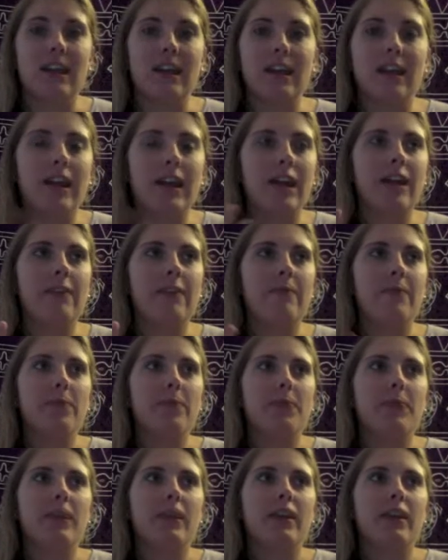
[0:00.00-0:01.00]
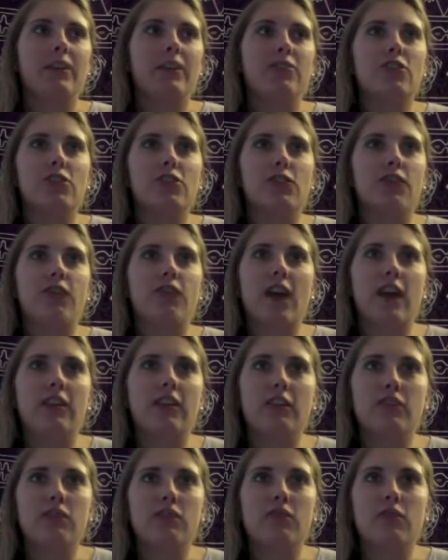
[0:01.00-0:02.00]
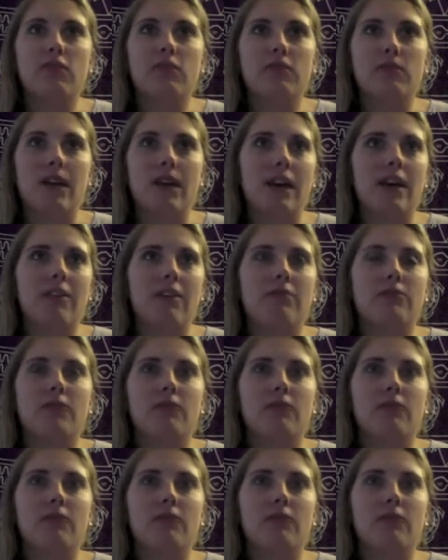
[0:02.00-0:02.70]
I can't just follow you around